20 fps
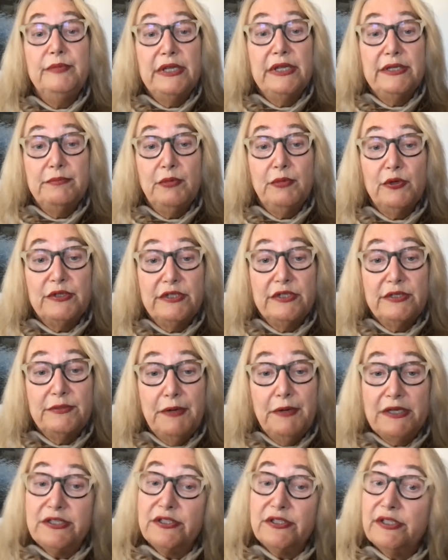most
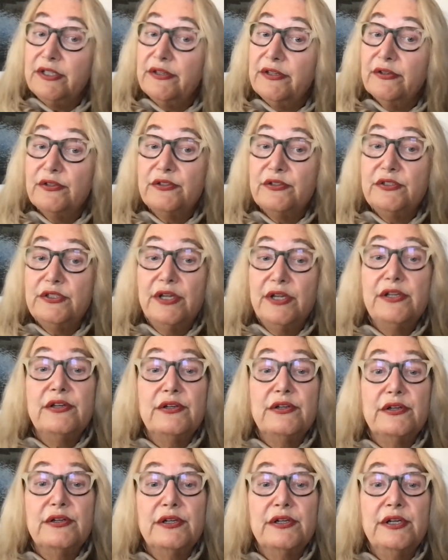especially their
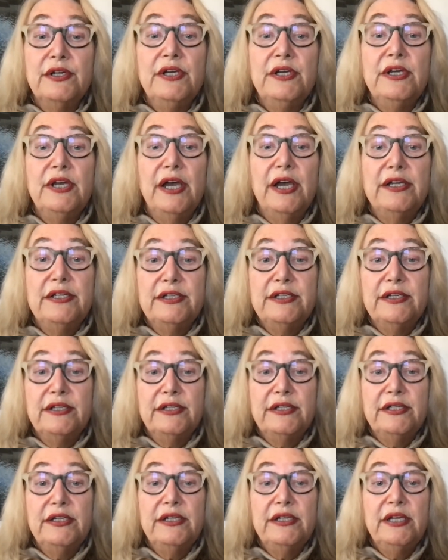gender
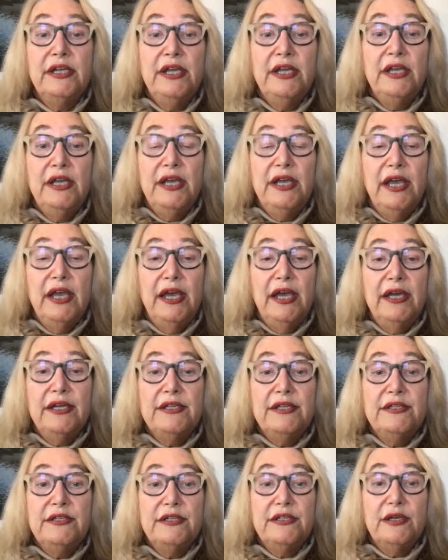identity.
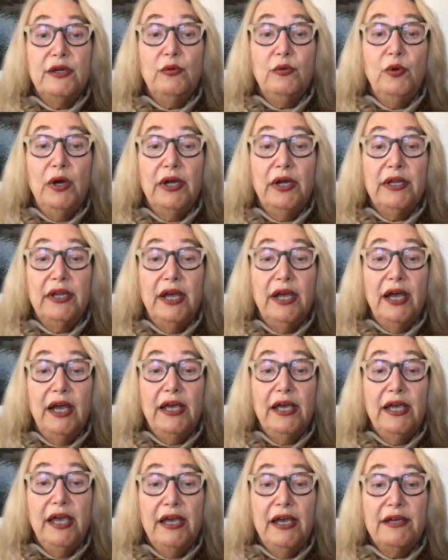And what I
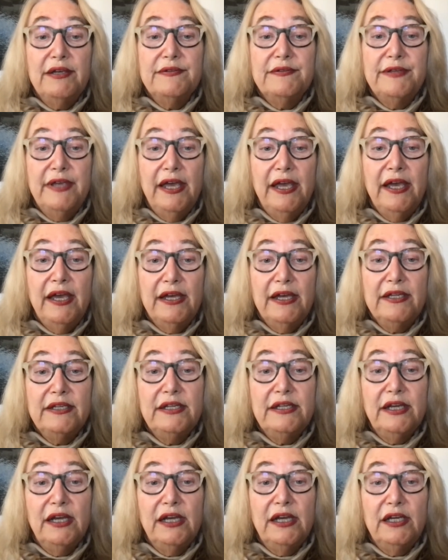have had
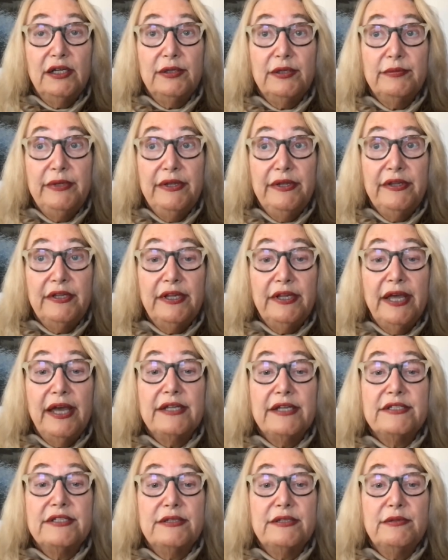in the
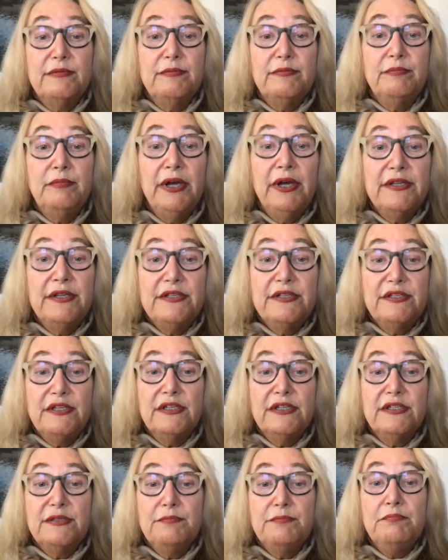last months
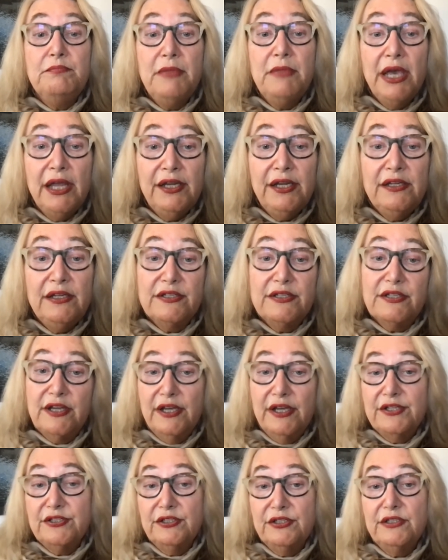is many
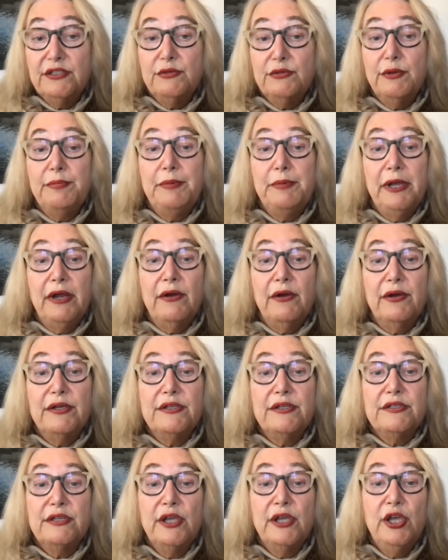discussions with parents